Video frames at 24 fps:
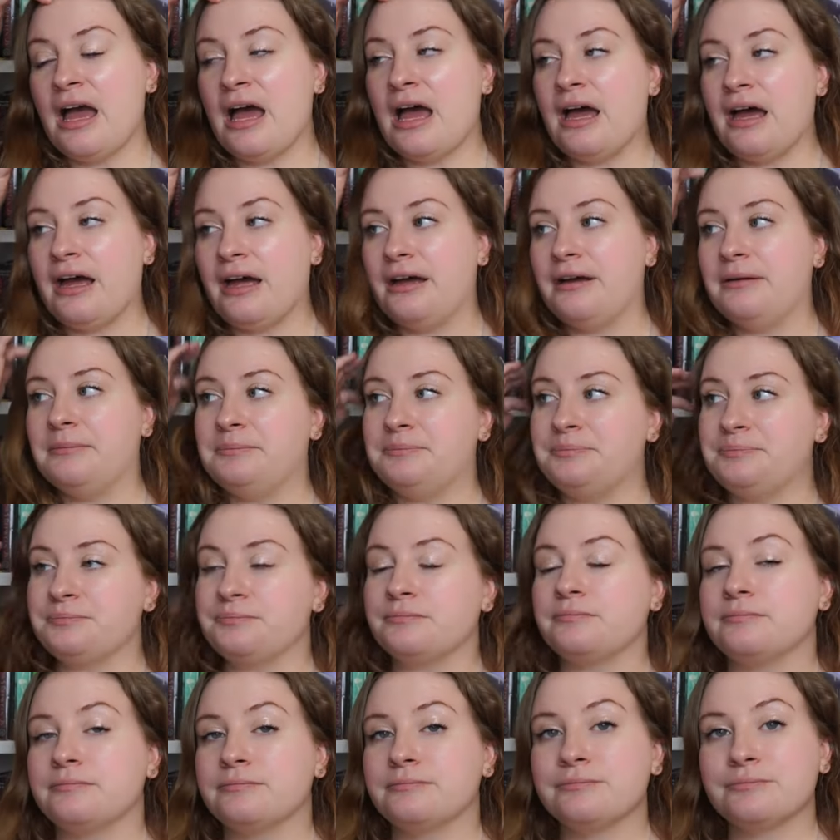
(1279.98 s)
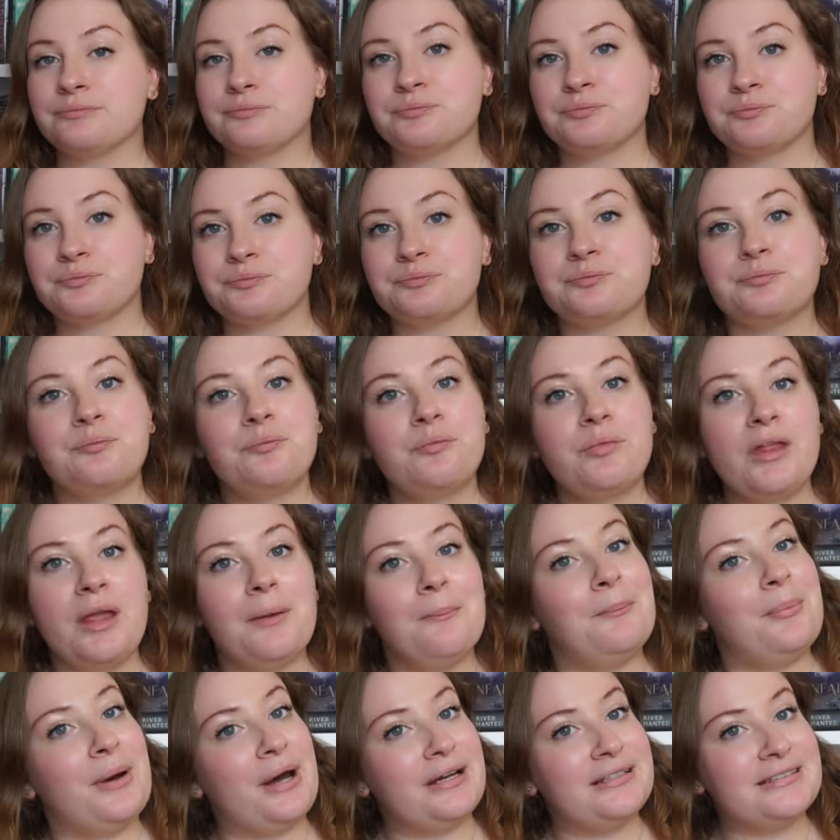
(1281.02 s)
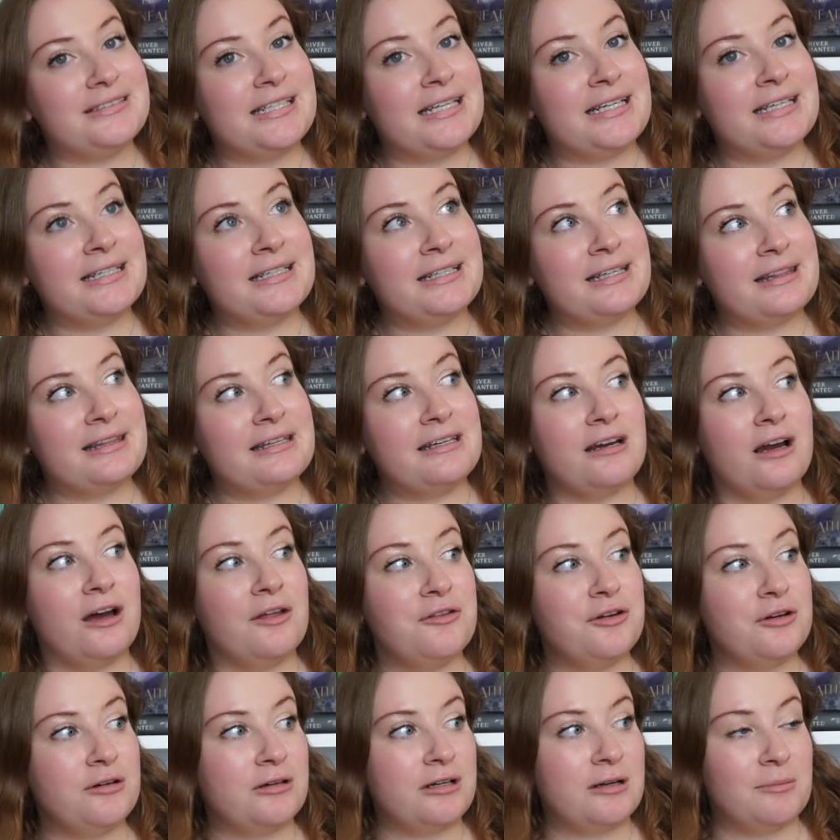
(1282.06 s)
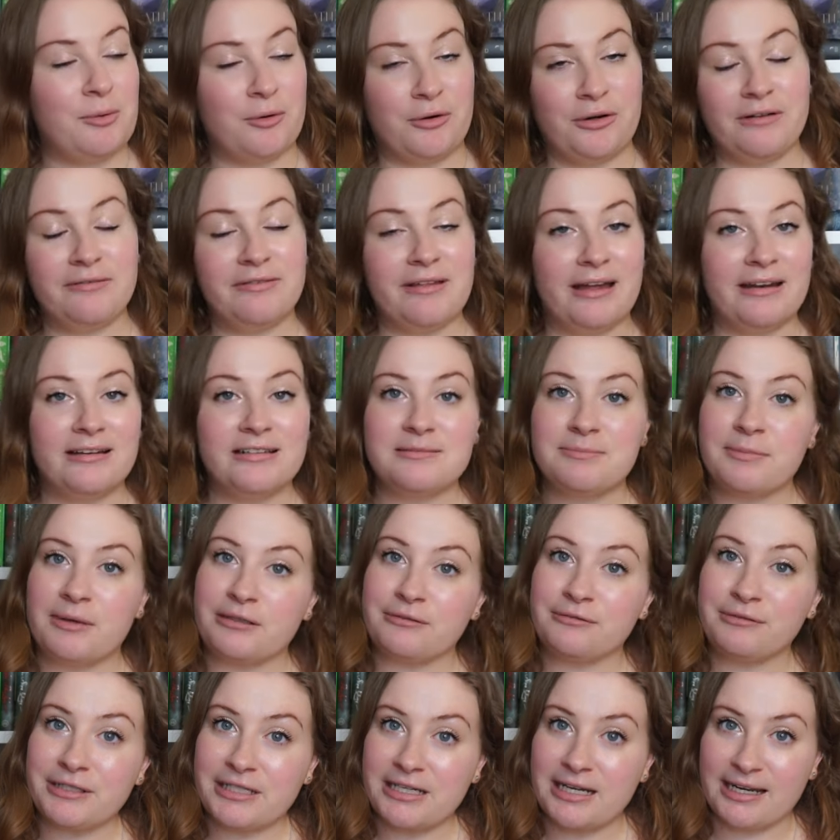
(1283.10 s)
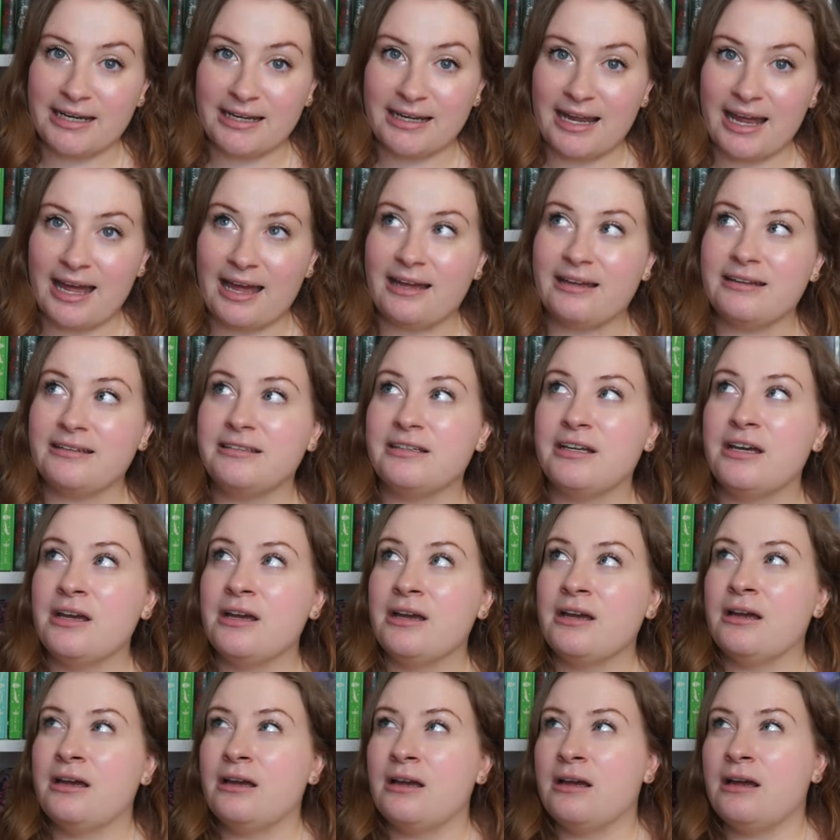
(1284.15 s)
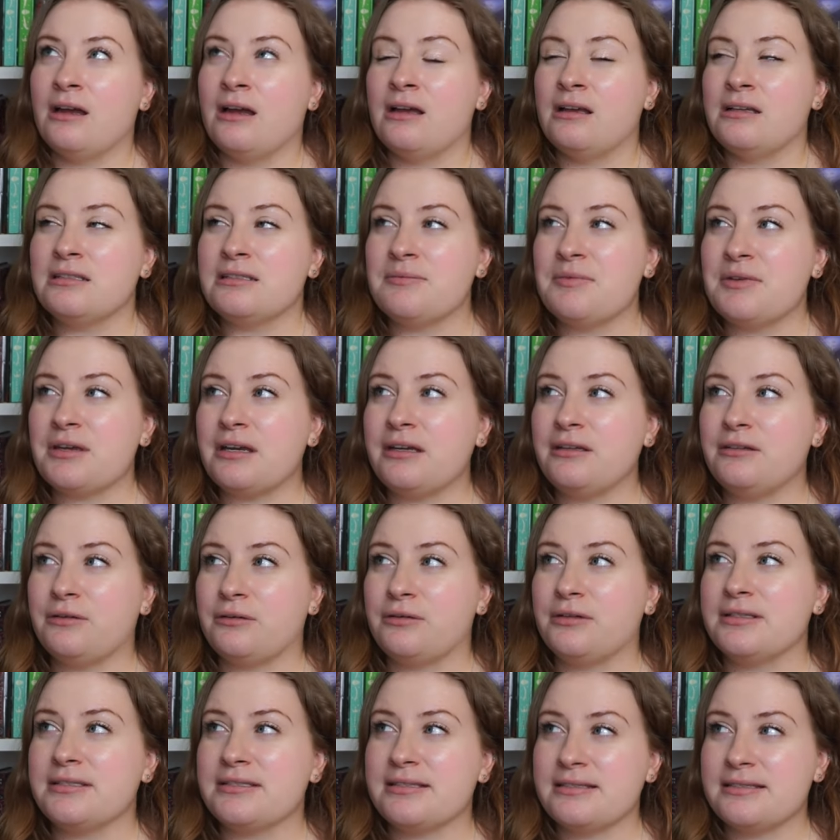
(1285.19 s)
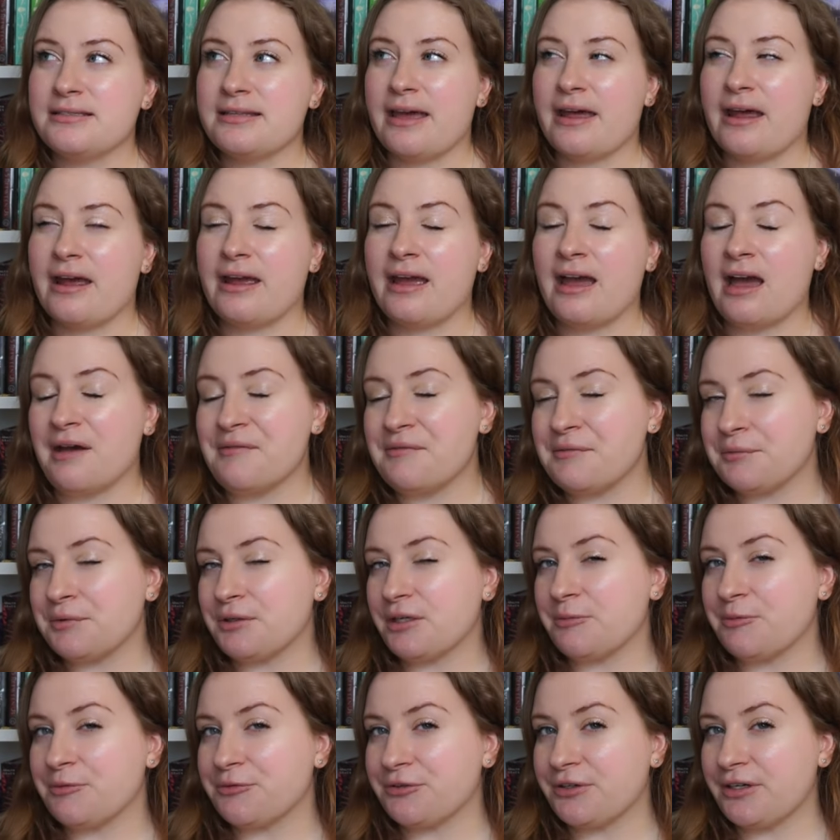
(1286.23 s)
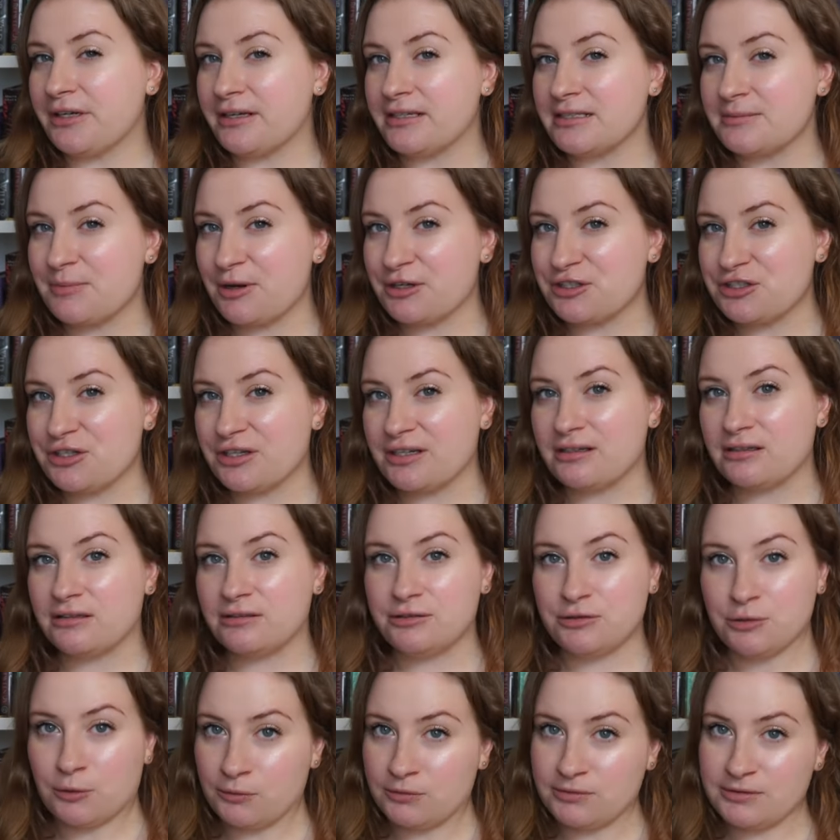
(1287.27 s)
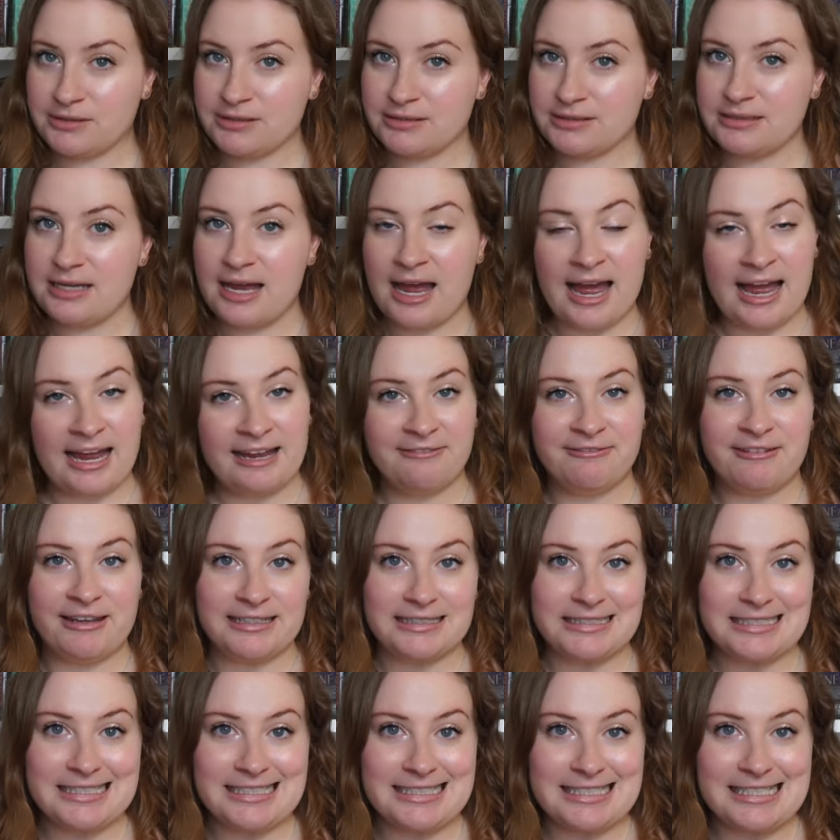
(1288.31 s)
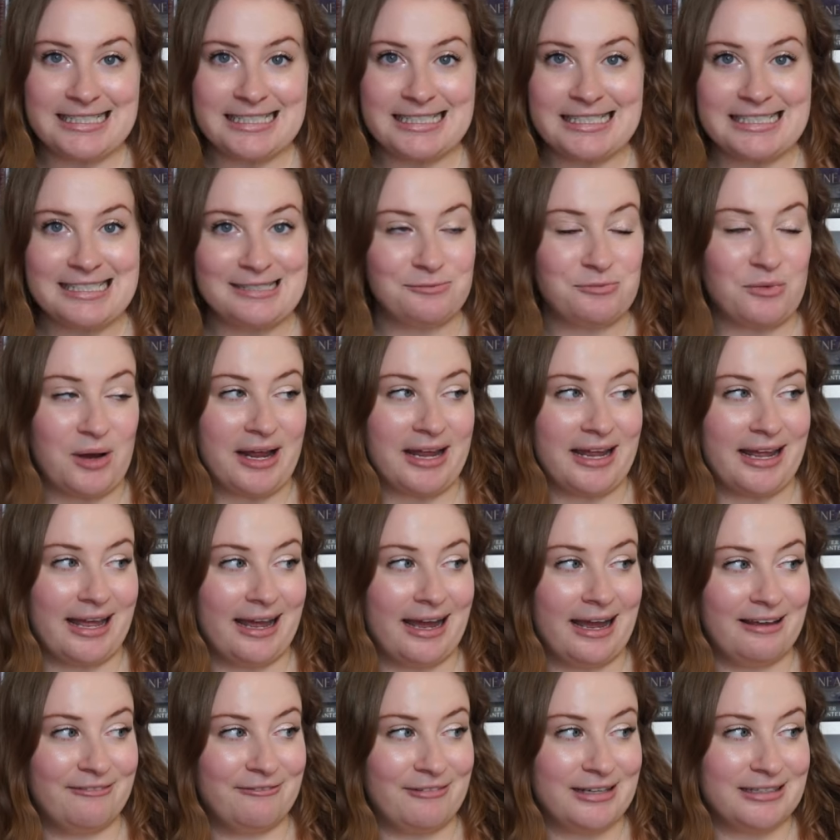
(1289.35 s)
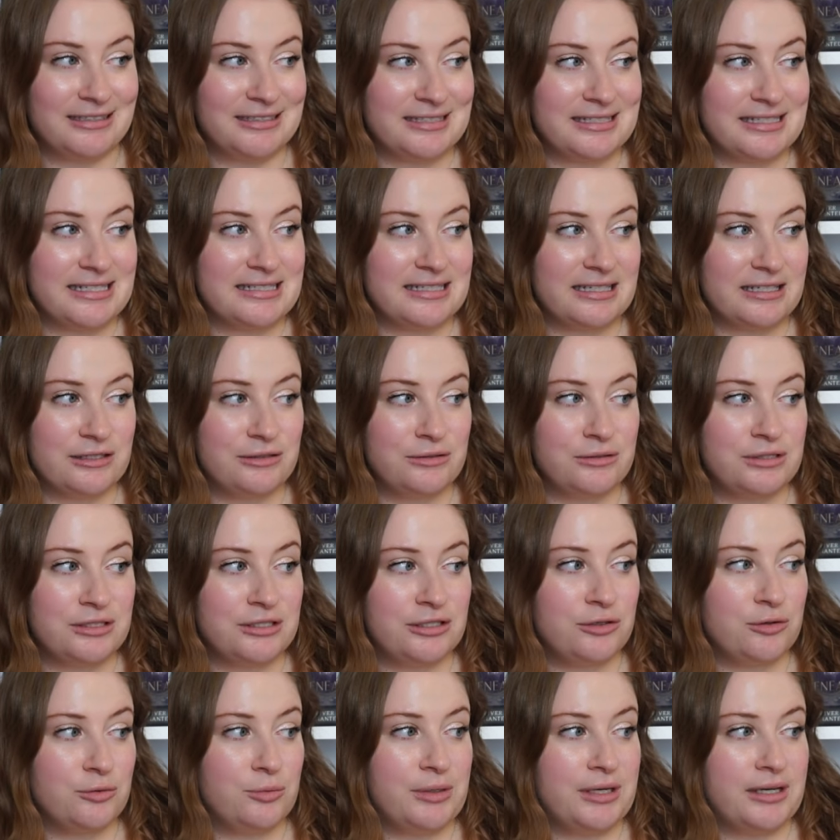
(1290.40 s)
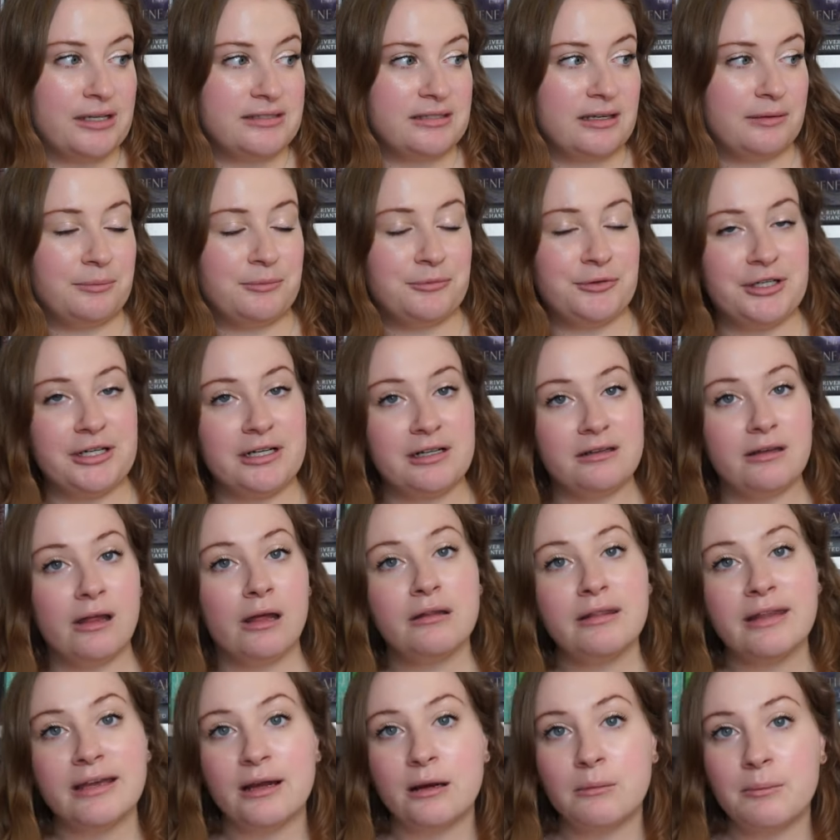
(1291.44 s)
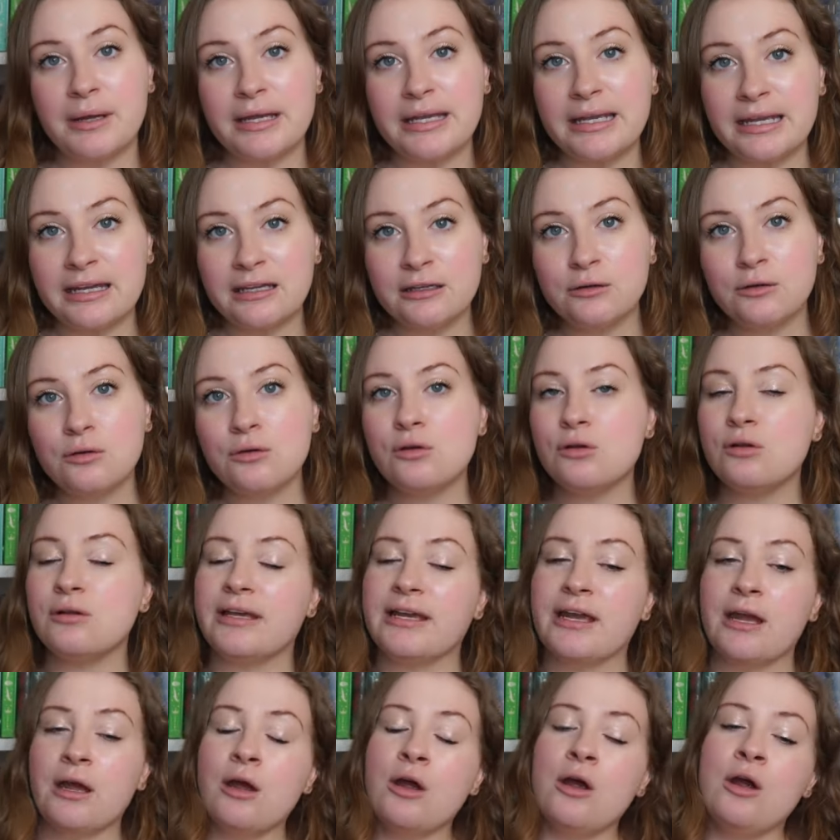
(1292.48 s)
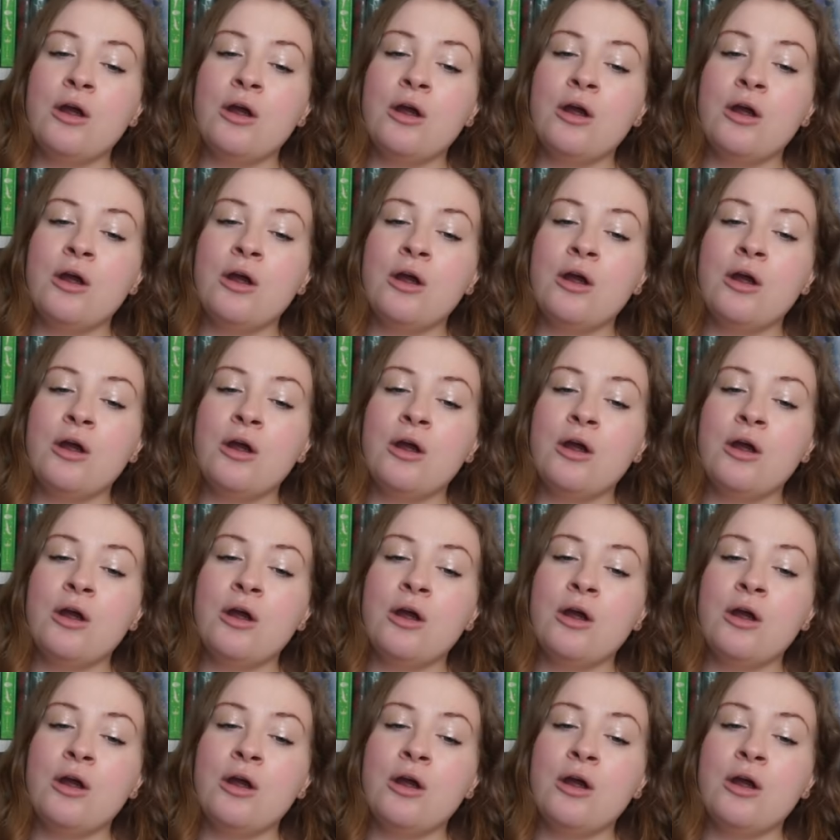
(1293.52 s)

Um, but the other component of that is my reading. And something I noticed is that I haven't really been reading as much like adult high fantasy and YA high fantasy as I used to because I'm reading a lot like on my Kindle, like